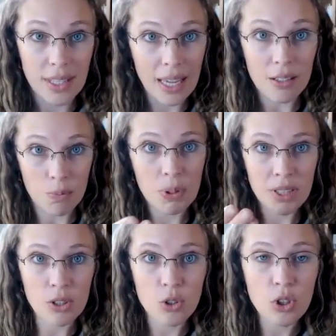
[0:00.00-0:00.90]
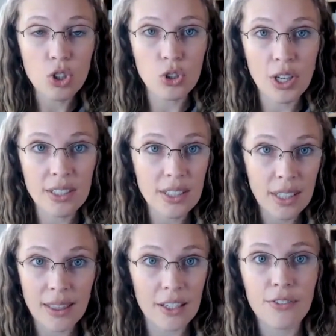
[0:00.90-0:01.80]
and potentially tragic
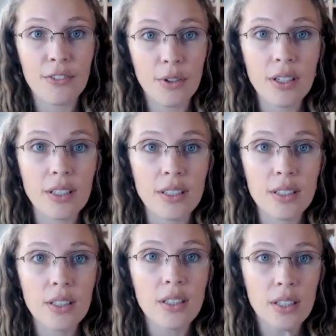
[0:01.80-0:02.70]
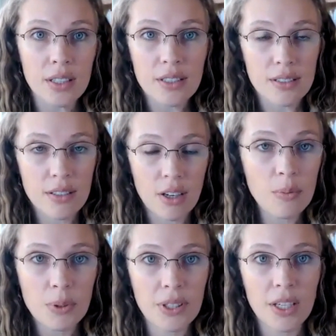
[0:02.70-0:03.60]
and life-threatening
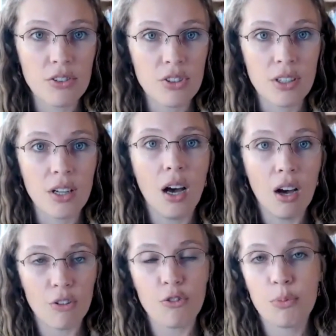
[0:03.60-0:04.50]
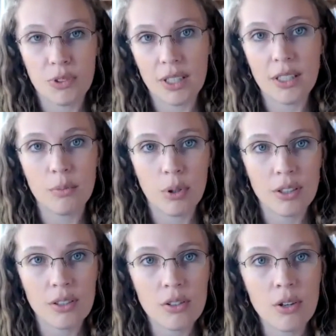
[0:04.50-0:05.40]
complication of taking
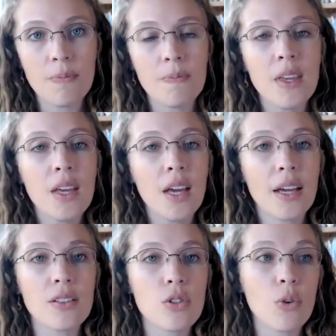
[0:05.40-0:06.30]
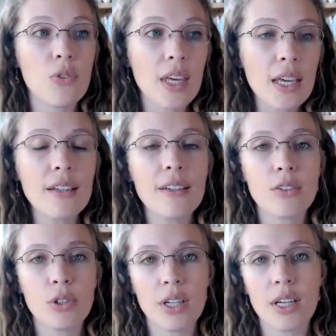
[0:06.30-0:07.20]
prednisone. And so they
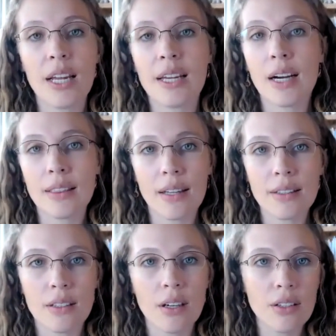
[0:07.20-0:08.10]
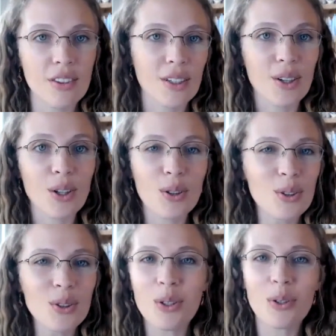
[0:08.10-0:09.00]
created a guideline called the
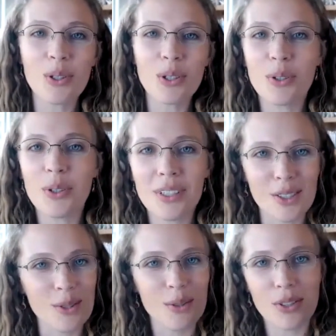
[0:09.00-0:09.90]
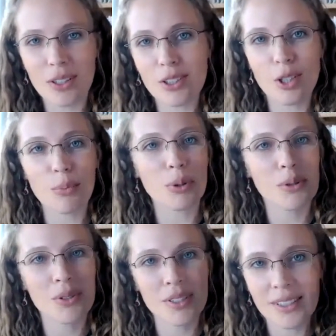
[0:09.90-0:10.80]
glucocorticoid-induced
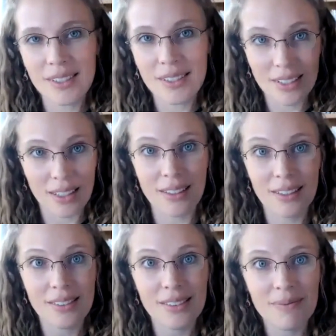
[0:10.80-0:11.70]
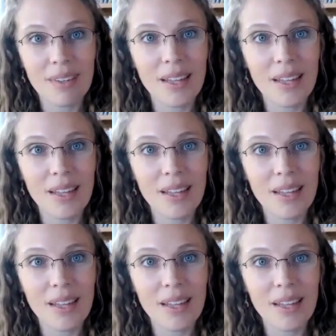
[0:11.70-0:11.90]
osteoporosis guidelines.